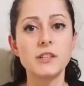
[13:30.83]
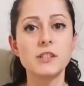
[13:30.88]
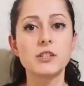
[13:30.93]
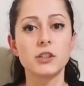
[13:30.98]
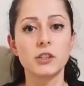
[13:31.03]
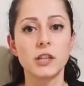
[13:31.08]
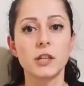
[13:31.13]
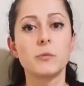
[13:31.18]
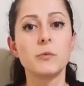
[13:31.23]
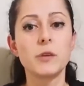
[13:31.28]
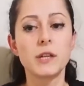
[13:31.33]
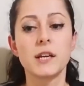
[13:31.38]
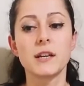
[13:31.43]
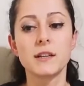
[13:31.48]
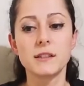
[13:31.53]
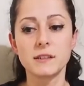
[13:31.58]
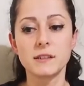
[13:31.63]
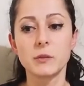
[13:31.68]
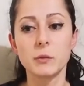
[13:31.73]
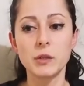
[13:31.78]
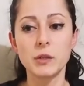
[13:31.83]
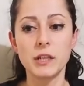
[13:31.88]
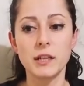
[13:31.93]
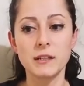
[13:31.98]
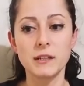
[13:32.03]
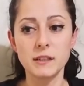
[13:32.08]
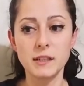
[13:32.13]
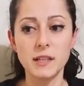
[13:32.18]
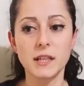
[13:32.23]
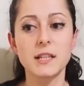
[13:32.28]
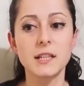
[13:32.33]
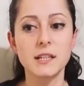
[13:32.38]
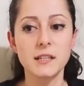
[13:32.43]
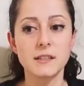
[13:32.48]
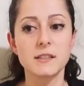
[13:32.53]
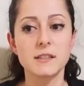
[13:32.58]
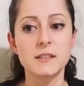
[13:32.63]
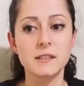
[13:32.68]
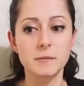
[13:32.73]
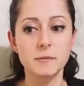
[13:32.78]
so that we can get
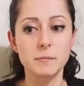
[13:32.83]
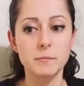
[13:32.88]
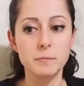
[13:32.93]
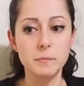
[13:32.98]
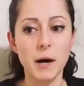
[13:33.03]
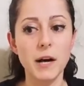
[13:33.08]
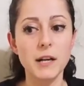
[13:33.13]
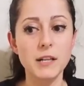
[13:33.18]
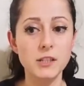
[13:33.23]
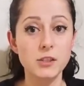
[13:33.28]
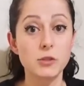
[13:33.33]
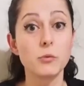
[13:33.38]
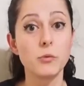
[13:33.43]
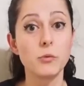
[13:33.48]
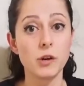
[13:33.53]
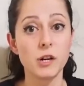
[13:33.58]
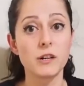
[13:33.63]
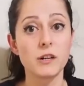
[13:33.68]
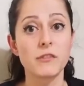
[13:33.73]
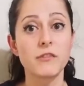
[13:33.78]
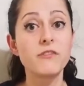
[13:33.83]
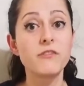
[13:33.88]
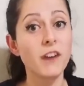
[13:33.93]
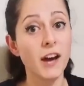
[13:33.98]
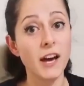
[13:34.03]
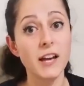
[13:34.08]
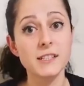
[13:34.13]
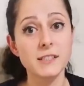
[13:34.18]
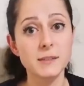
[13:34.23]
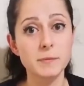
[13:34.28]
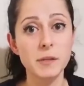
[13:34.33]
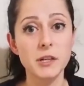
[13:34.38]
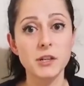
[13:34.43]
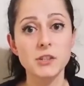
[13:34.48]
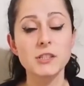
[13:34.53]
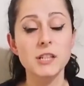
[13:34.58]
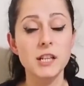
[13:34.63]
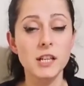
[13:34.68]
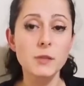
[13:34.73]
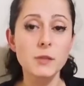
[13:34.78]
his body to work fast,
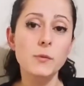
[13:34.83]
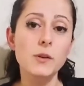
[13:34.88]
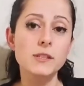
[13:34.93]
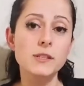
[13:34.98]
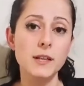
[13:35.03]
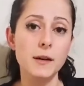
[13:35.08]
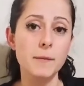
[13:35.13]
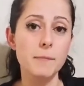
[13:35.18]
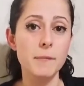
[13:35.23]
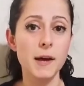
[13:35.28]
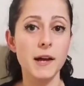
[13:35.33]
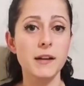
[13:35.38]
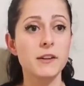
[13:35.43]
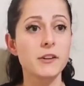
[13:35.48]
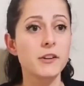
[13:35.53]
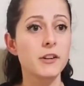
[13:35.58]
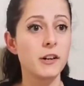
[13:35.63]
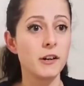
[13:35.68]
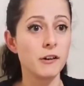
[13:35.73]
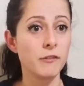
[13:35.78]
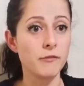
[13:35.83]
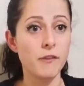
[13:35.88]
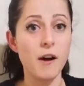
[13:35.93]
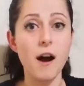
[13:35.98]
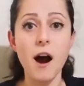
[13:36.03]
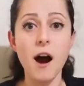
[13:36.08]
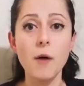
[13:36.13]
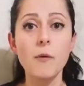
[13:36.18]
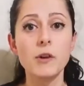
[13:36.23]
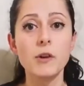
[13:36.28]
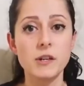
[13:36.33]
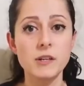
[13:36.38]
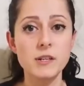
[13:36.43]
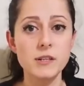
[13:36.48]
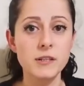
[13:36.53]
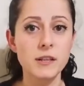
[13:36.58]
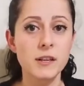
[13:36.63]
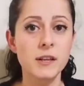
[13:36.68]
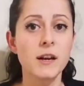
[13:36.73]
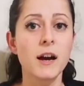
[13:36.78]
because it was a matter of
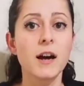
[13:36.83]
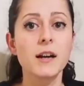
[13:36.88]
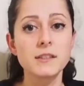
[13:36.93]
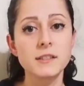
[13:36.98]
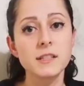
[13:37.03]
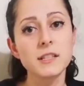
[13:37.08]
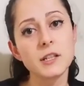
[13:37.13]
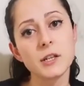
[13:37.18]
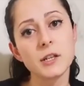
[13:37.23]
hours until he